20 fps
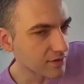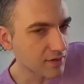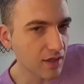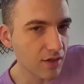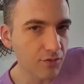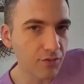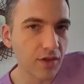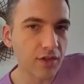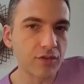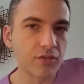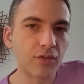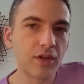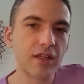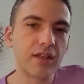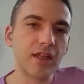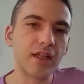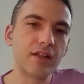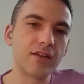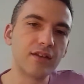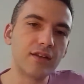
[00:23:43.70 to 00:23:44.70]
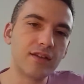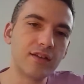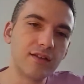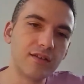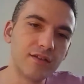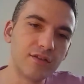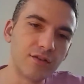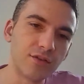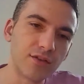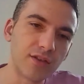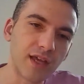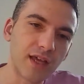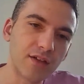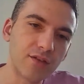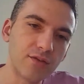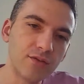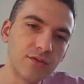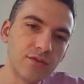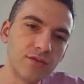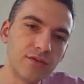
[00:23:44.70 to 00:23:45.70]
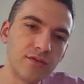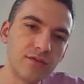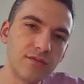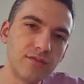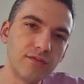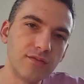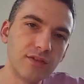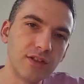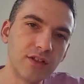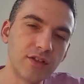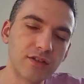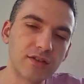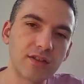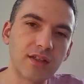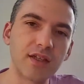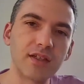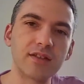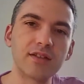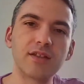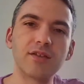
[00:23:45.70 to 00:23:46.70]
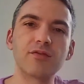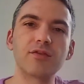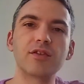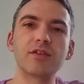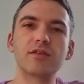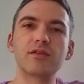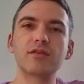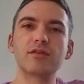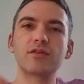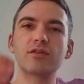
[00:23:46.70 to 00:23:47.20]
tell right away that that oud, it looks like different